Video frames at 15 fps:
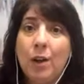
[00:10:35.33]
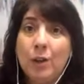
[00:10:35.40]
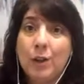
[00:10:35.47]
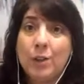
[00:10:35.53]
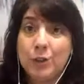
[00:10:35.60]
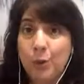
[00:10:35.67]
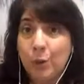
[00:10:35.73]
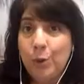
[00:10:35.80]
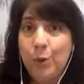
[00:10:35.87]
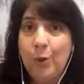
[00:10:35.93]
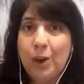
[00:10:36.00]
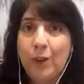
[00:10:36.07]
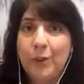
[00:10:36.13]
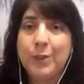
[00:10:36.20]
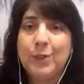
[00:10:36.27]
solo
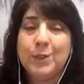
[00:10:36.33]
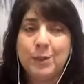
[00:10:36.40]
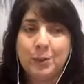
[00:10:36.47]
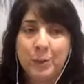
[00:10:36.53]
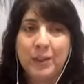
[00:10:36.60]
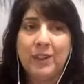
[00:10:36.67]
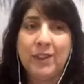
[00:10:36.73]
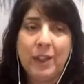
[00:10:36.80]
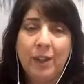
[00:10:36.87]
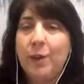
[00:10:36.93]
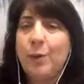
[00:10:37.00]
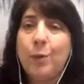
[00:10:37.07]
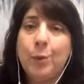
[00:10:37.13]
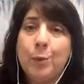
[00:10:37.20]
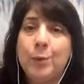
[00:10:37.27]
authors with
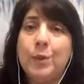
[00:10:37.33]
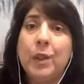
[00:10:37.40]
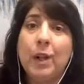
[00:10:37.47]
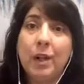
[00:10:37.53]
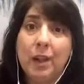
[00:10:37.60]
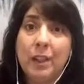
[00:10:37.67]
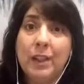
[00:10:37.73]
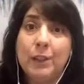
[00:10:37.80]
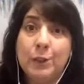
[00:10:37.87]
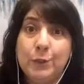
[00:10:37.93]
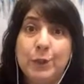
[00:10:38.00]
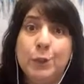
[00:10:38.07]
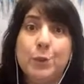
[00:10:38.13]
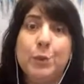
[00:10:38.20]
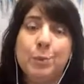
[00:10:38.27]
their own
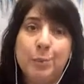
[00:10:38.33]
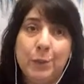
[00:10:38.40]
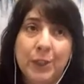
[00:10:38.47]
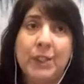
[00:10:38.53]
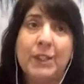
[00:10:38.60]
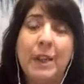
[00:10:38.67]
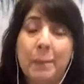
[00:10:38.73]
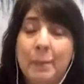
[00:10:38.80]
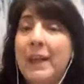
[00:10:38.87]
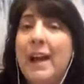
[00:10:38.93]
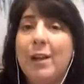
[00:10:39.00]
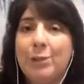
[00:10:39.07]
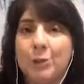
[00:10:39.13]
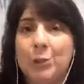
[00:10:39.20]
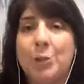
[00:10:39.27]
individual book coming
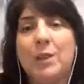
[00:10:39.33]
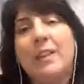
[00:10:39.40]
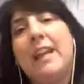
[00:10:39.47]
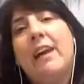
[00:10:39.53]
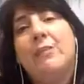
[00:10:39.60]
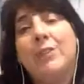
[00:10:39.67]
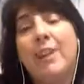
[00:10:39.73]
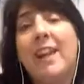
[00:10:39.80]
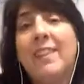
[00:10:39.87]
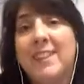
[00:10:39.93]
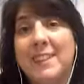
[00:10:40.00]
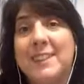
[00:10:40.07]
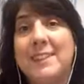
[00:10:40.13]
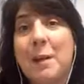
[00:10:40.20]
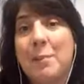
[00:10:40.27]
out shortly after that
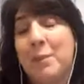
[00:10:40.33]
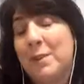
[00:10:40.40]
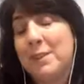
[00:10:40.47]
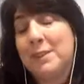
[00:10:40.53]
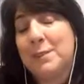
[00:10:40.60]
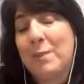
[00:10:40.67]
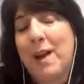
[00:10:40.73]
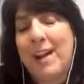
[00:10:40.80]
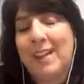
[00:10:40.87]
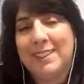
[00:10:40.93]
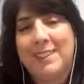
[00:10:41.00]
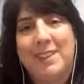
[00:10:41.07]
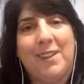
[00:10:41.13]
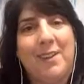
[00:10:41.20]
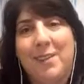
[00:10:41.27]
this summer as well.
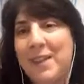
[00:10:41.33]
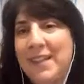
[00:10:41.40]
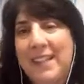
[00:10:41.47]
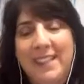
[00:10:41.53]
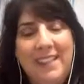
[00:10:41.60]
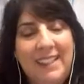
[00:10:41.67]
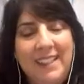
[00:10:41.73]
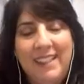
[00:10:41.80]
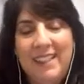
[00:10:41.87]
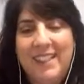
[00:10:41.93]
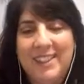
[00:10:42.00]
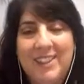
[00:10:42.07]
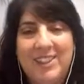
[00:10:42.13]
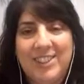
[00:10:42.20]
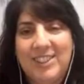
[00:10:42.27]
So
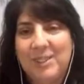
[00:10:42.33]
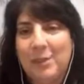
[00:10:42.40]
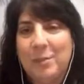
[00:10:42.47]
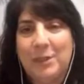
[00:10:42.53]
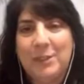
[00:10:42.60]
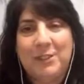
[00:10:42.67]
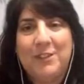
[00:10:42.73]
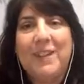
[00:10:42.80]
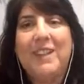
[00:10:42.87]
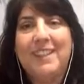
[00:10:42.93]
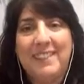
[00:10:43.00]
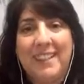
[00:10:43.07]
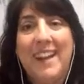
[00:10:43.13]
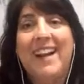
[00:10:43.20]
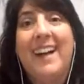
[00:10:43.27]
it's just so much
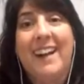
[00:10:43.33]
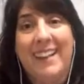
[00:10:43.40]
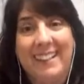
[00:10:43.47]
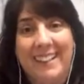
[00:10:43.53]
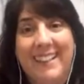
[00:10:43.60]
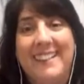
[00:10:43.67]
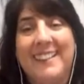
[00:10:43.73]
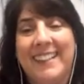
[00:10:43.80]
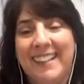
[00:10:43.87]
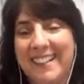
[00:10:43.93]
fun. Yeah, yeah,